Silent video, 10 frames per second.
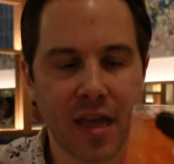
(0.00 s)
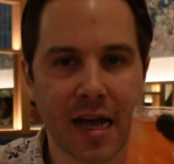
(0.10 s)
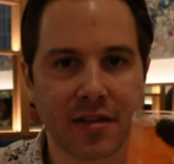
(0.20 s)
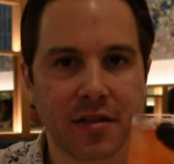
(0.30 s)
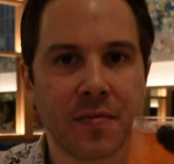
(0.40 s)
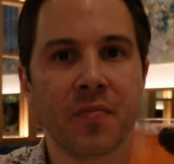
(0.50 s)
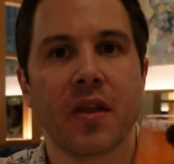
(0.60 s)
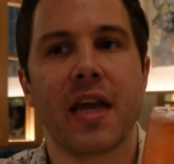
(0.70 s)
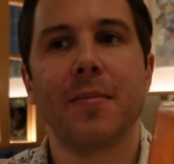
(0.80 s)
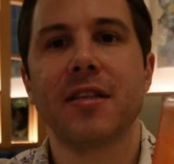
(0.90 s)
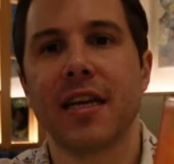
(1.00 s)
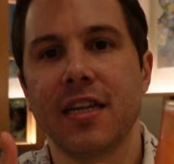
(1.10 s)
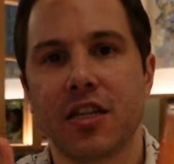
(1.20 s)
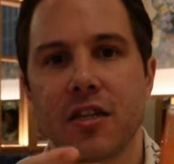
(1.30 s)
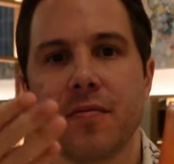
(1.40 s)
Yes.
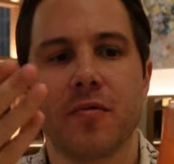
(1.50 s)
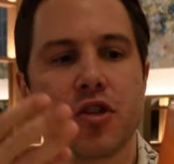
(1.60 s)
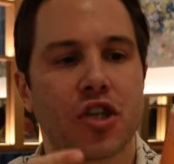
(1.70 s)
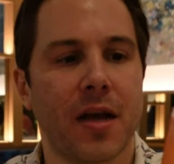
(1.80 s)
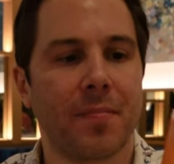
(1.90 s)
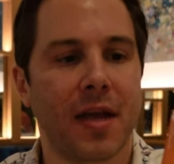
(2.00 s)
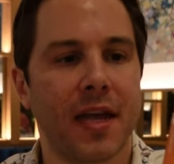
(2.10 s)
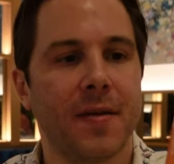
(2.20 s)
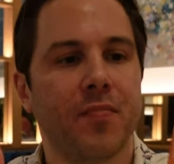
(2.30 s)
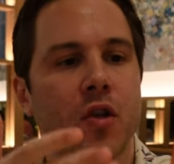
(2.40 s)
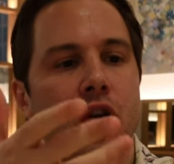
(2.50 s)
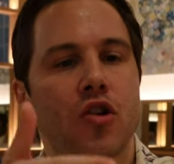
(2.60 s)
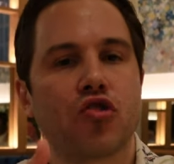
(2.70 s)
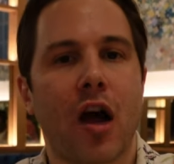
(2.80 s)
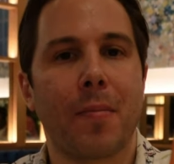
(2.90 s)
Imitation champagne,
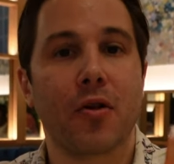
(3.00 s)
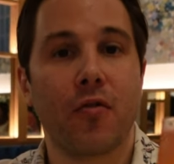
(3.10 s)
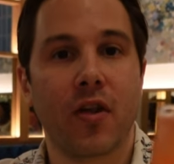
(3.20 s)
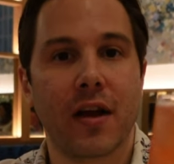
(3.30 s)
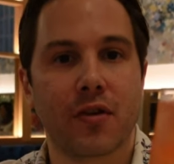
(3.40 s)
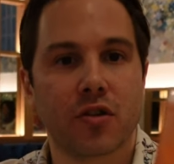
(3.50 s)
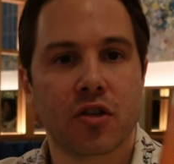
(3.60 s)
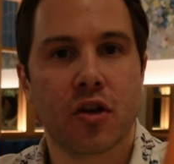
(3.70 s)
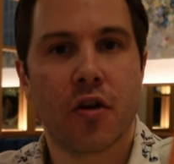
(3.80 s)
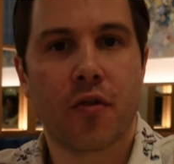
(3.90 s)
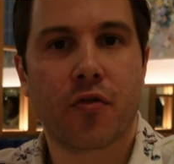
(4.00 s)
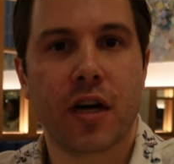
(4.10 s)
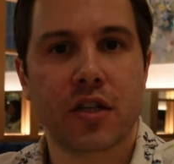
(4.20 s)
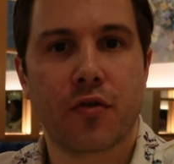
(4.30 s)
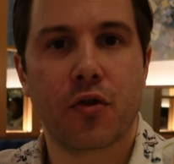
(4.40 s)
tropical flavors,
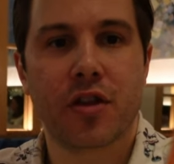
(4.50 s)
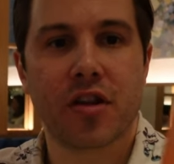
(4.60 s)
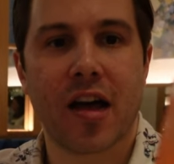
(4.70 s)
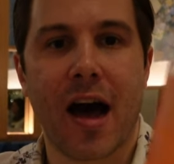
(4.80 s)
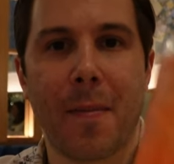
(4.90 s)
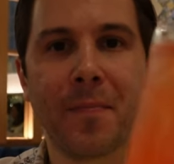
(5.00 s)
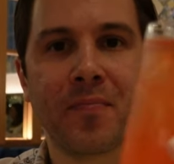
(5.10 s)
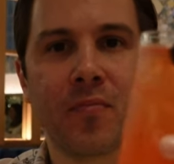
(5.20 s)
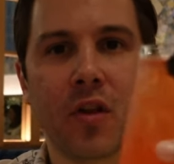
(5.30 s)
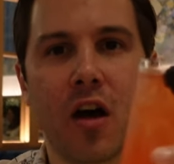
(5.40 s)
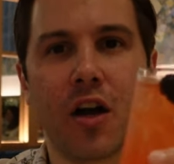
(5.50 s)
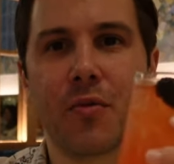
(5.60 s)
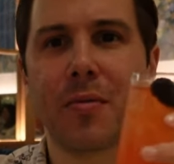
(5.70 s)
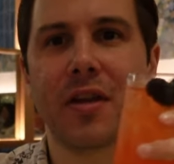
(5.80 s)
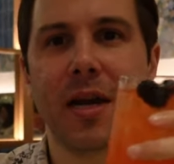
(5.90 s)
fresh fruit at the top, uh, do you
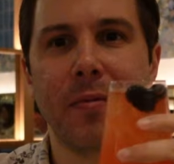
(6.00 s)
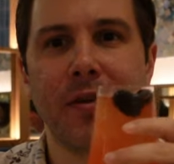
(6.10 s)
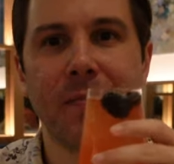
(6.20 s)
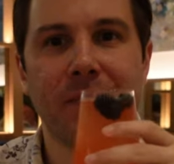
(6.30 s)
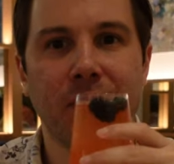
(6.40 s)
remember the name of it?